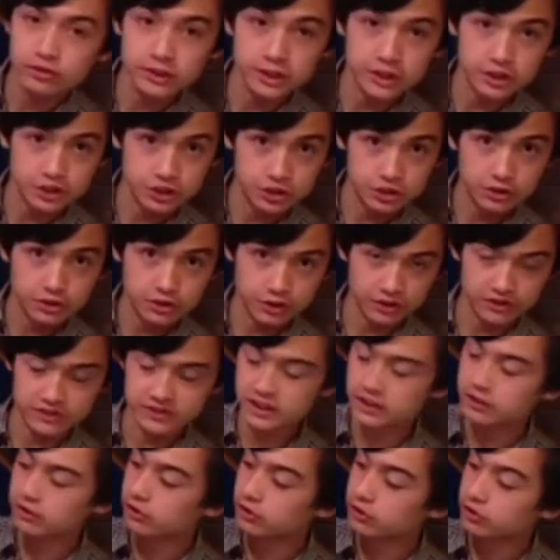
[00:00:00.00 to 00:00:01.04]
should
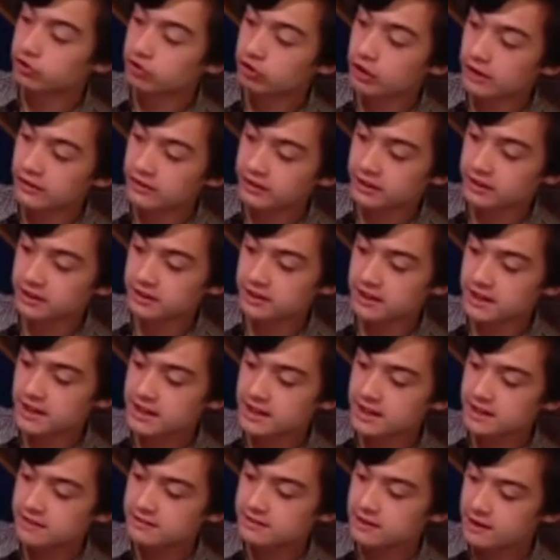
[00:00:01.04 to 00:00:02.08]
contain all the track that you
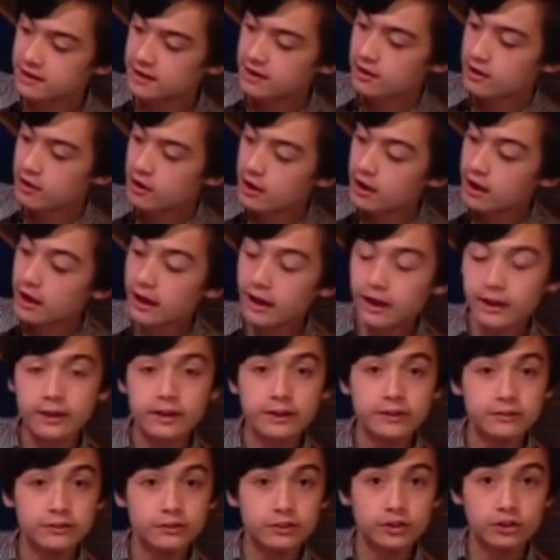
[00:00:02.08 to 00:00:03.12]
need,
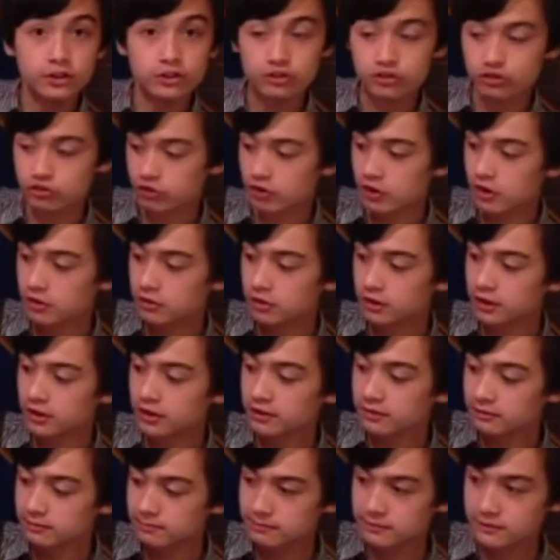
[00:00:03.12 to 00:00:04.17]
the controller
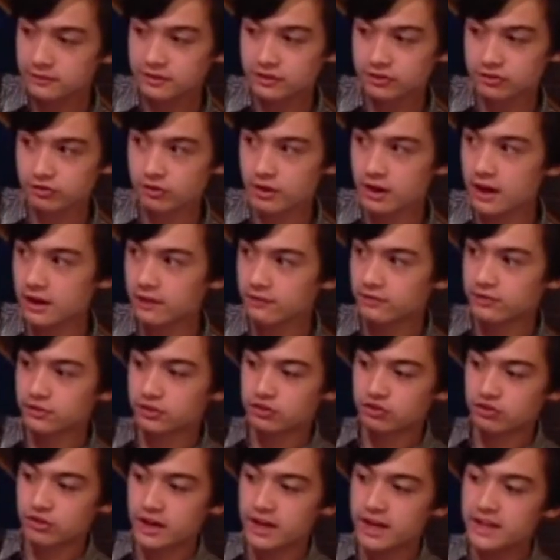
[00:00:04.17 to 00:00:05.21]
to drive the
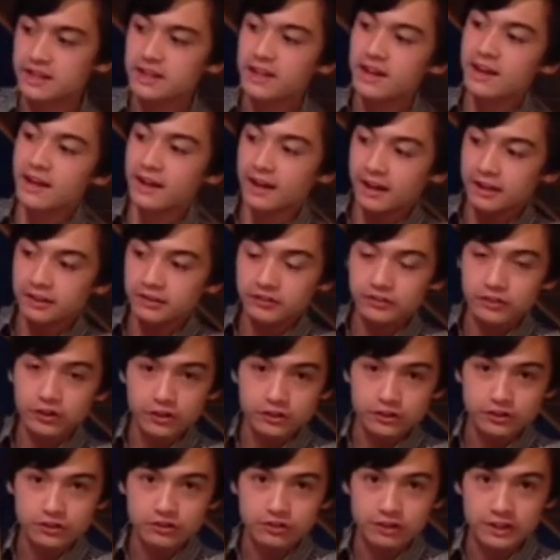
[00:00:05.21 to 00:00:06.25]
train, and of
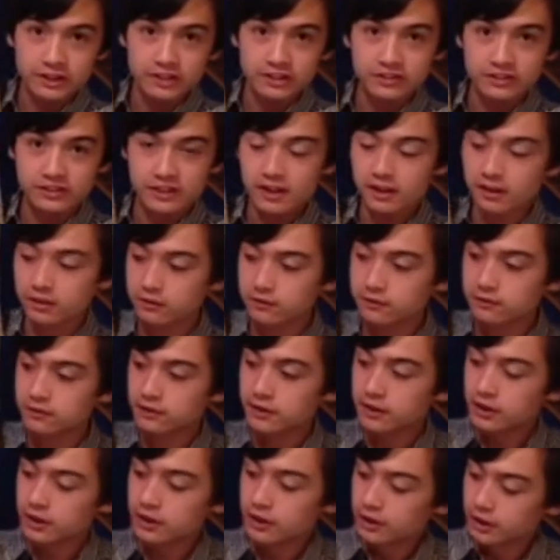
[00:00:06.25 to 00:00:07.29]
course the train itself.
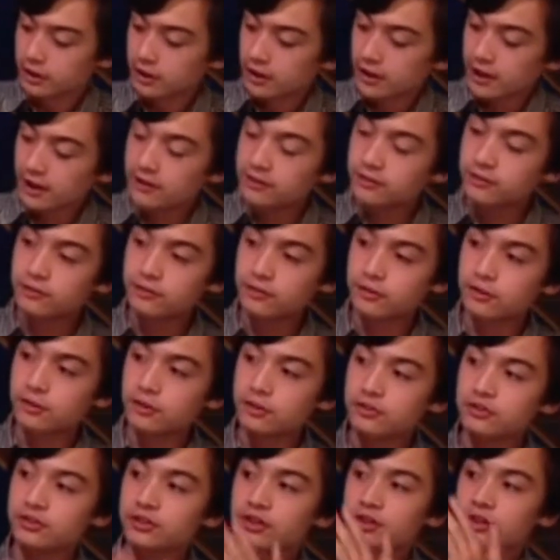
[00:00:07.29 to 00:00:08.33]
And of
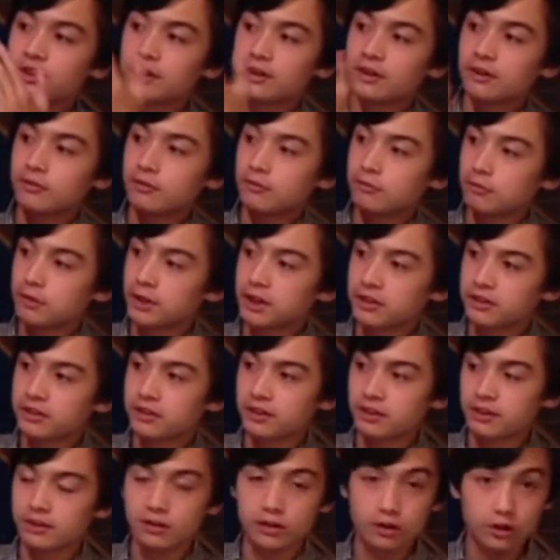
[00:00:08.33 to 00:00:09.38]
course,
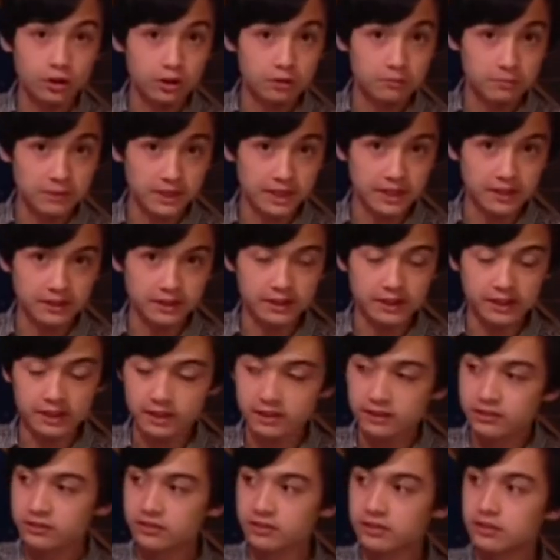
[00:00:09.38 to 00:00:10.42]
with Hornby at
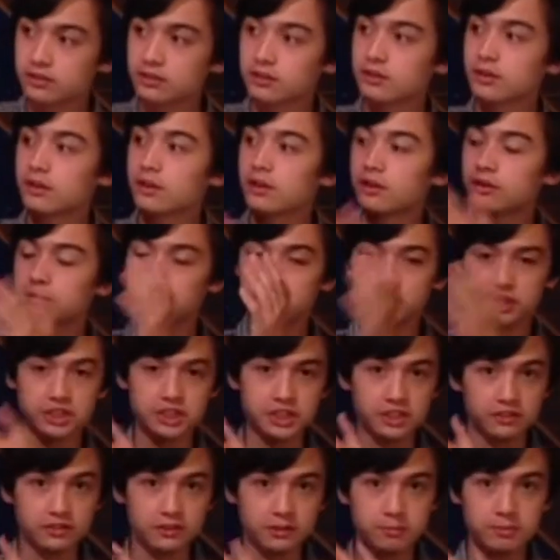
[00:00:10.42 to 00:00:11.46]
least, which
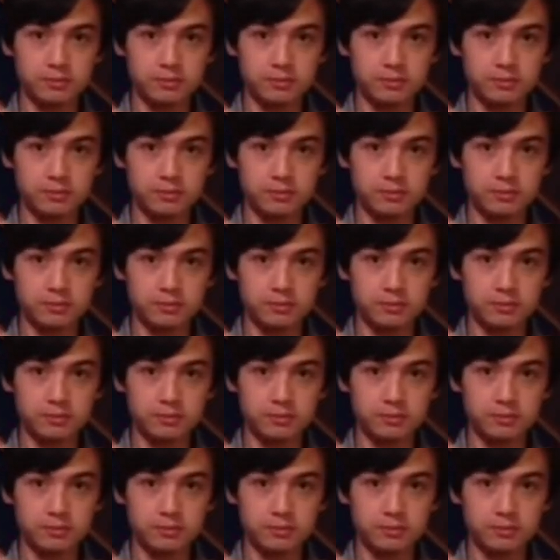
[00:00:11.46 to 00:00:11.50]
is the